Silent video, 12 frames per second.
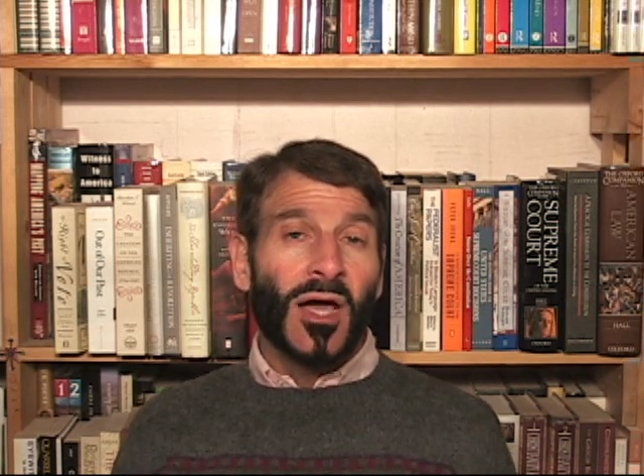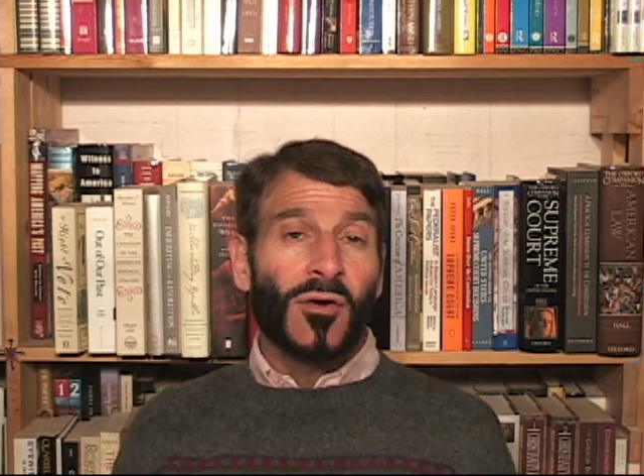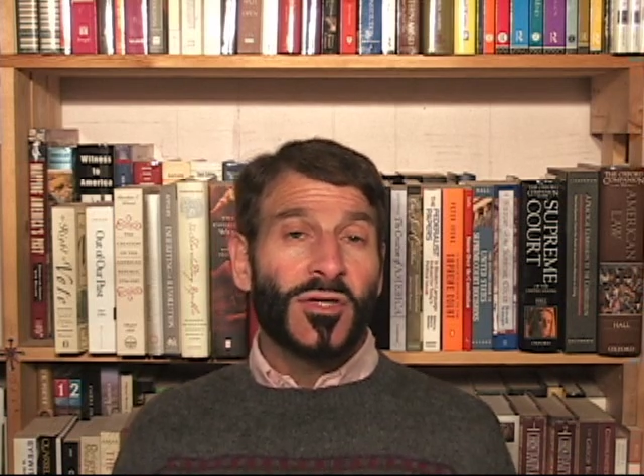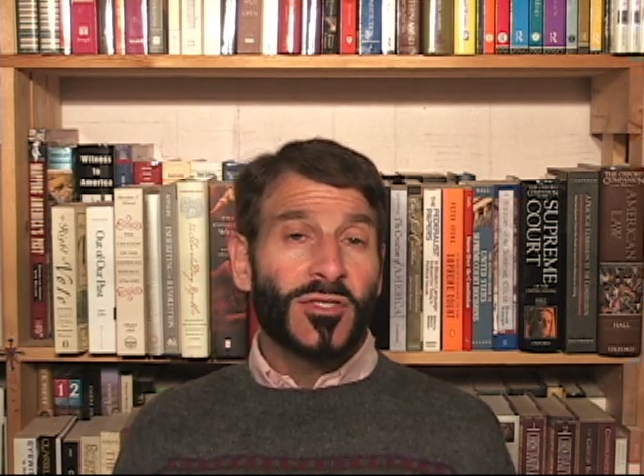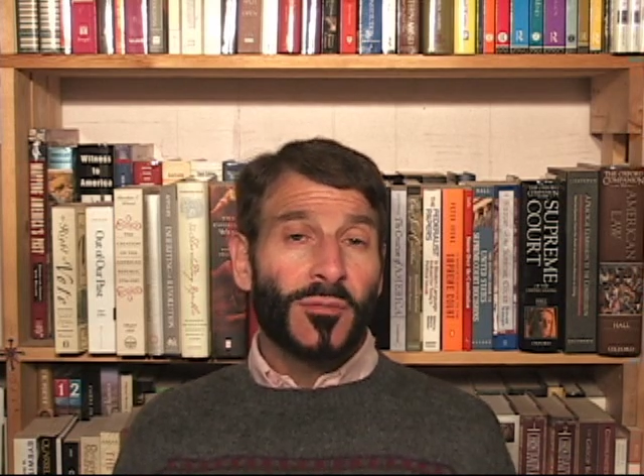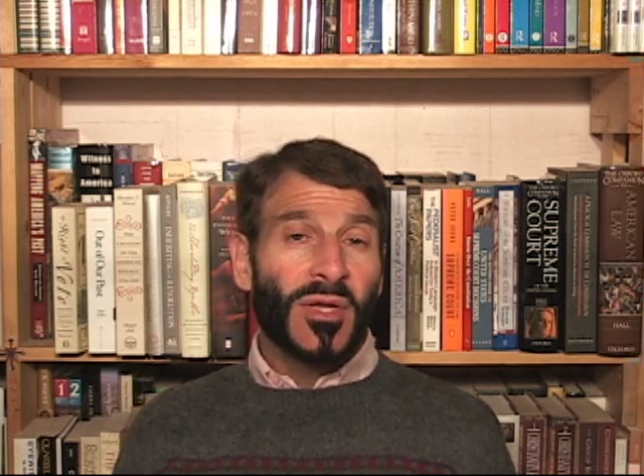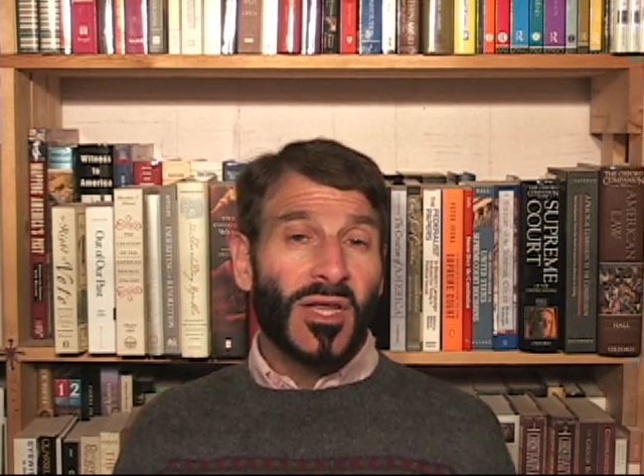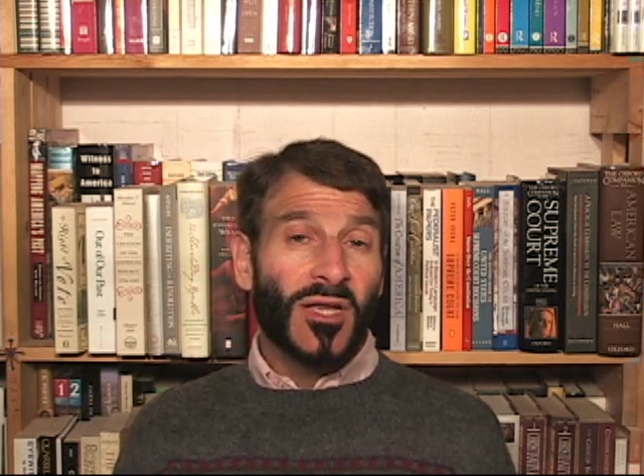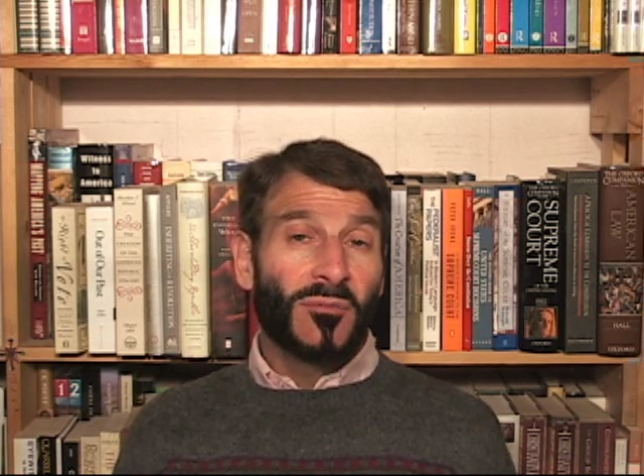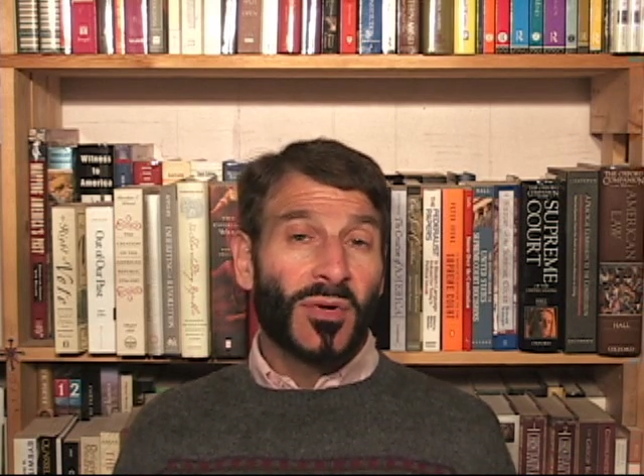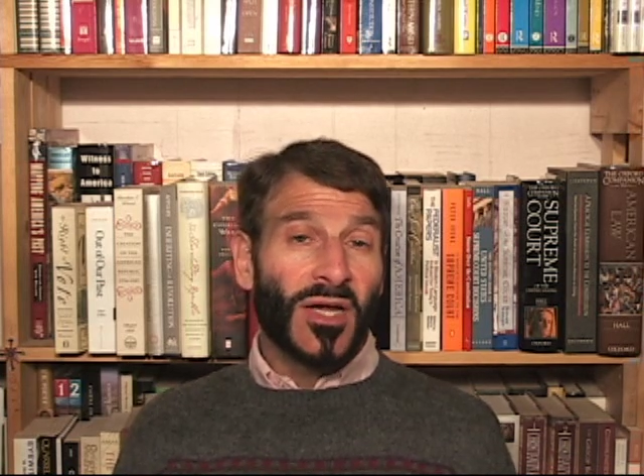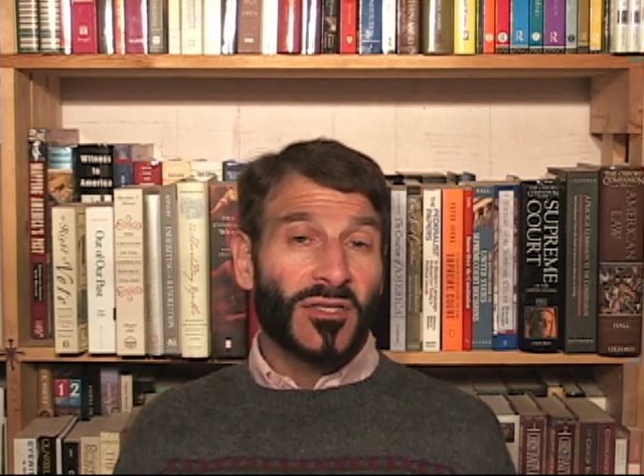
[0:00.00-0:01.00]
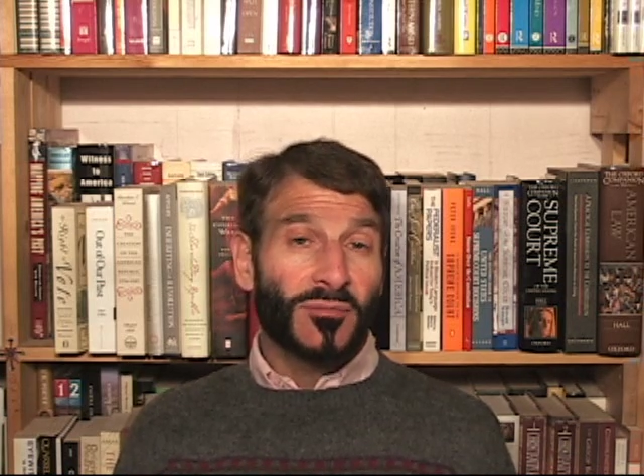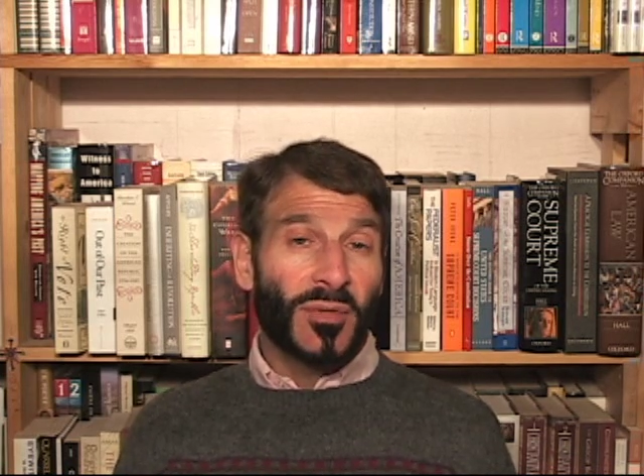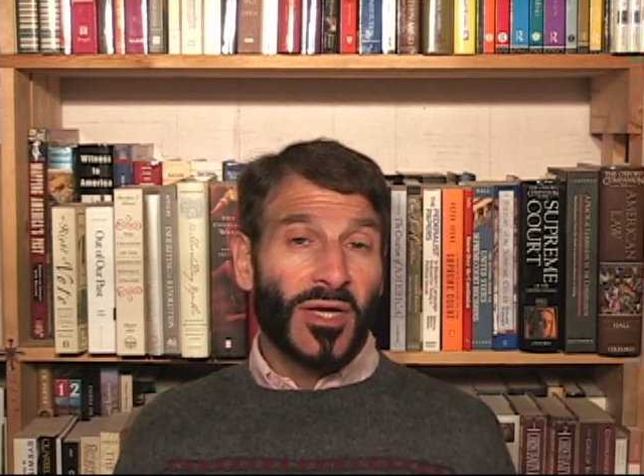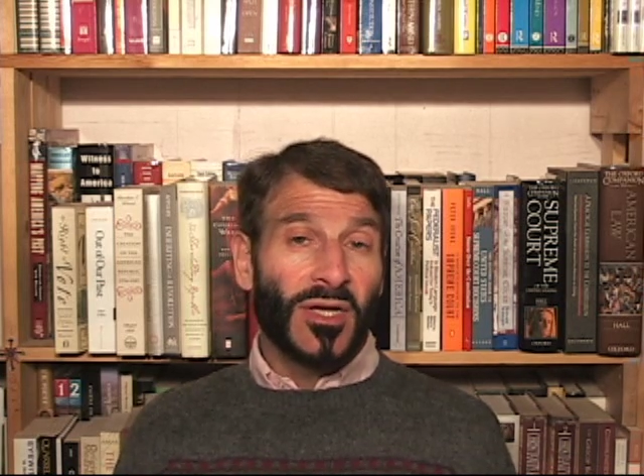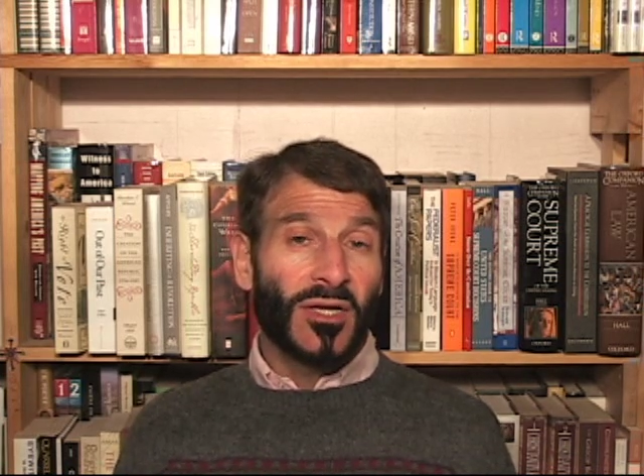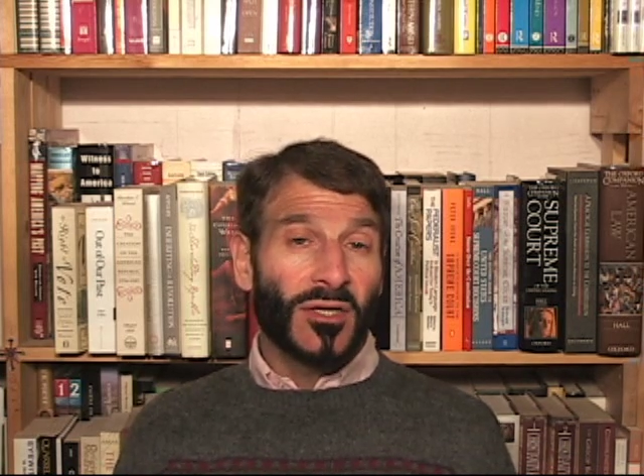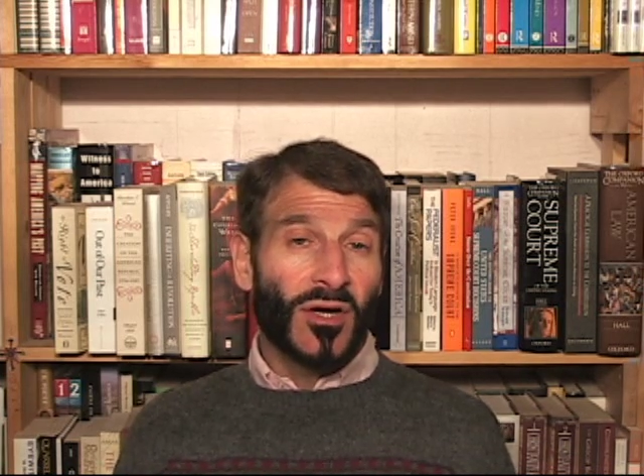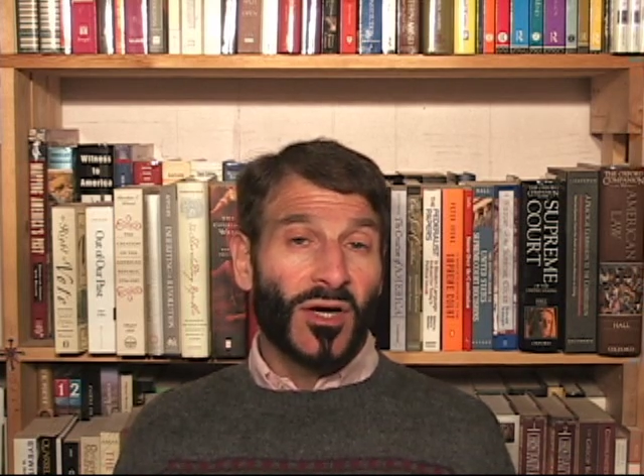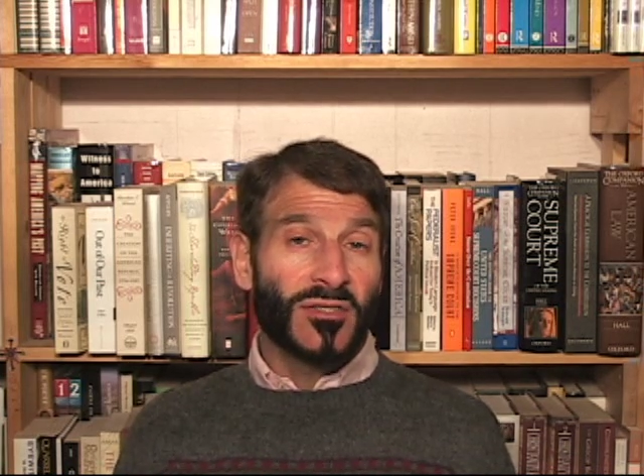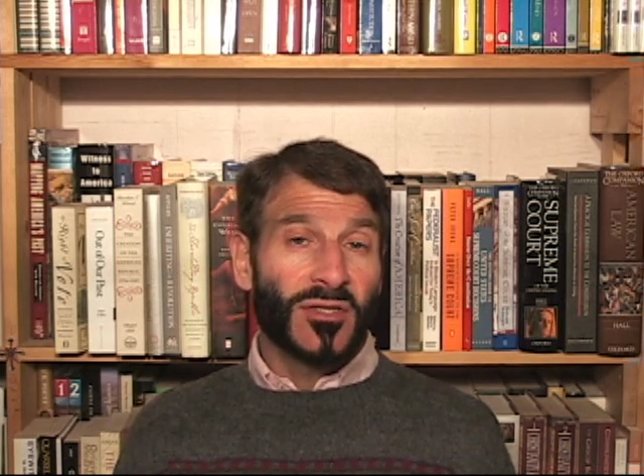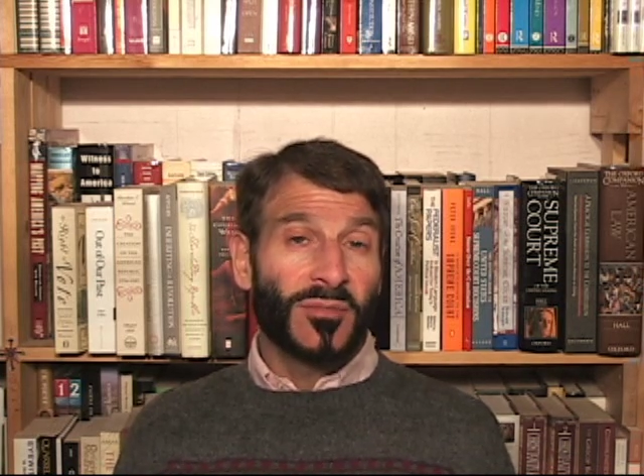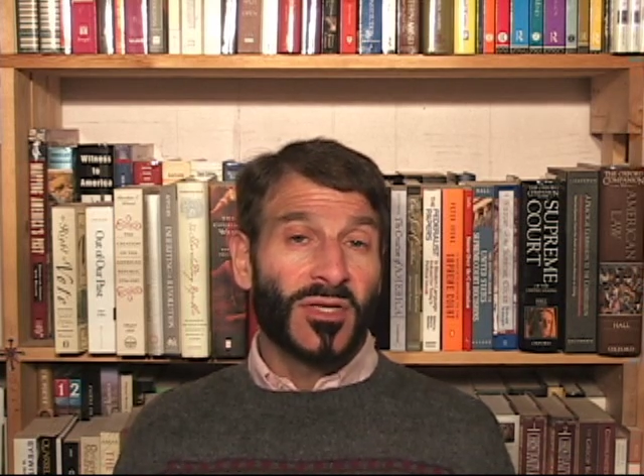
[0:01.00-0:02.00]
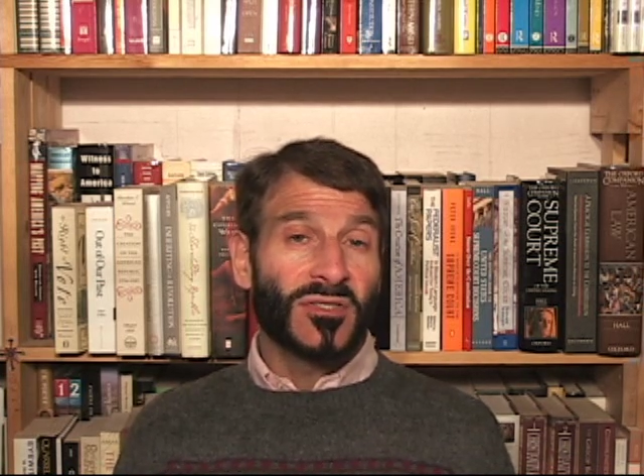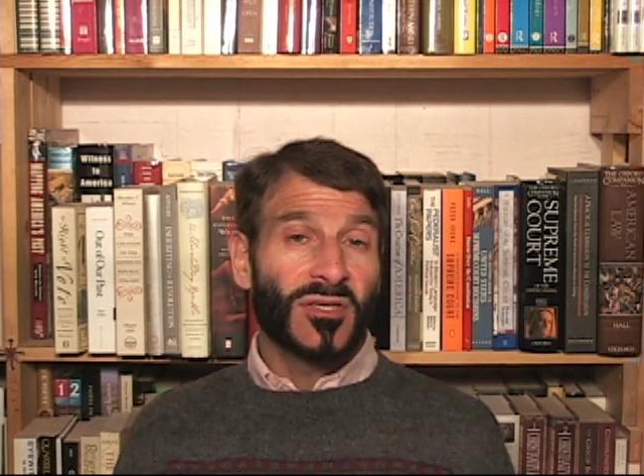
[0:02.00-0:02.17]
I wish to begin by explaining a concept that